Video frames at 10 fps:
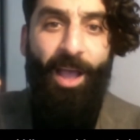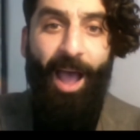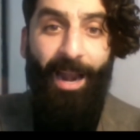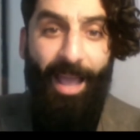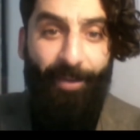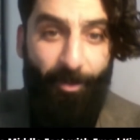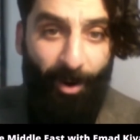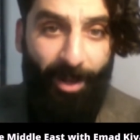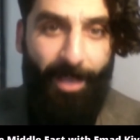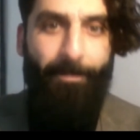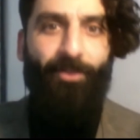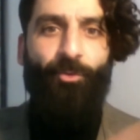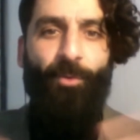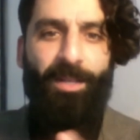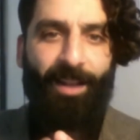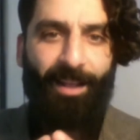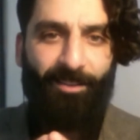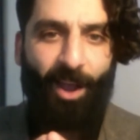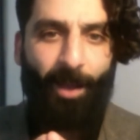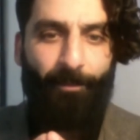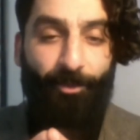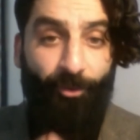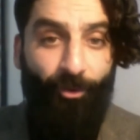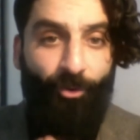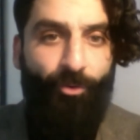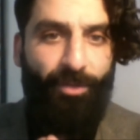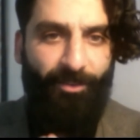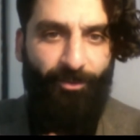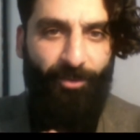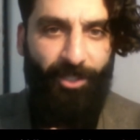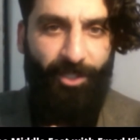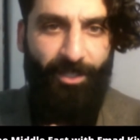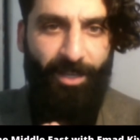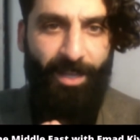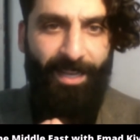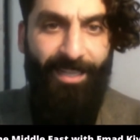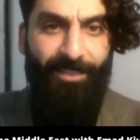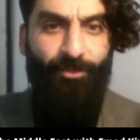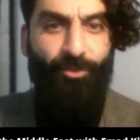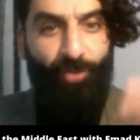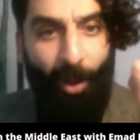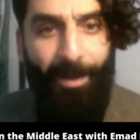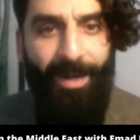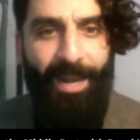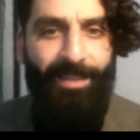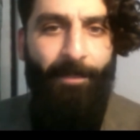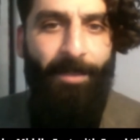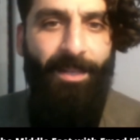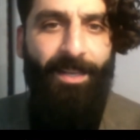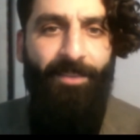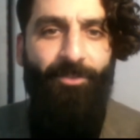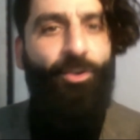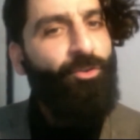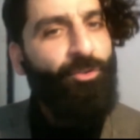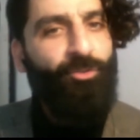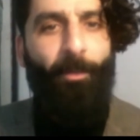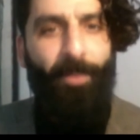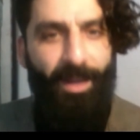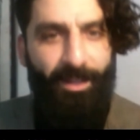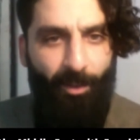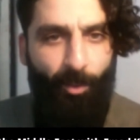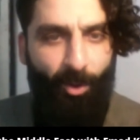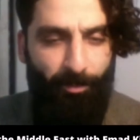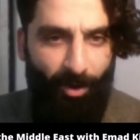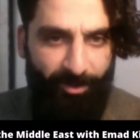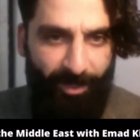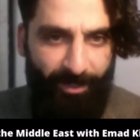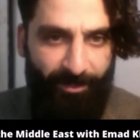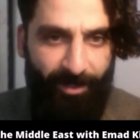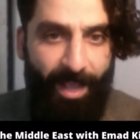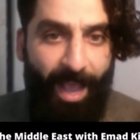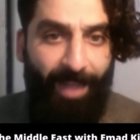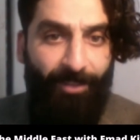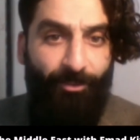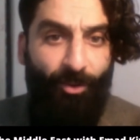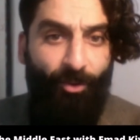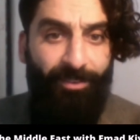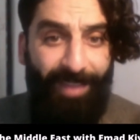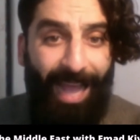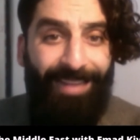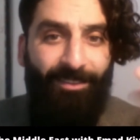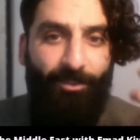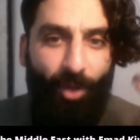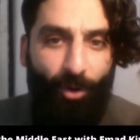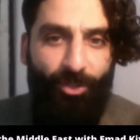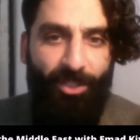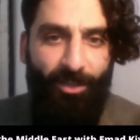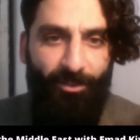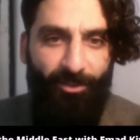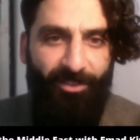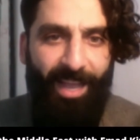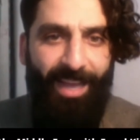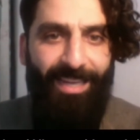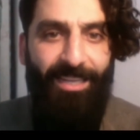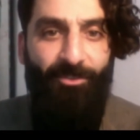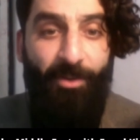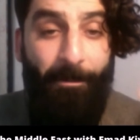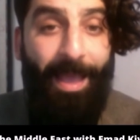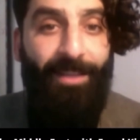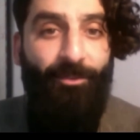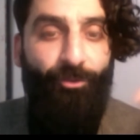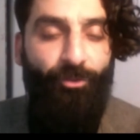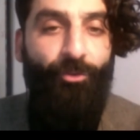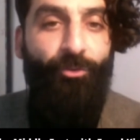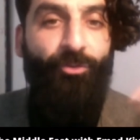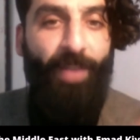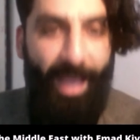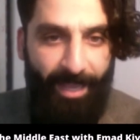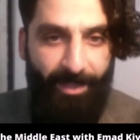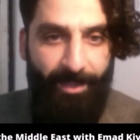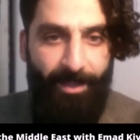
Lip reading: and everybody in between that has come through this region, is to dominate the Middle East, you dominate the world politics. And so that notion and understanding remains true today.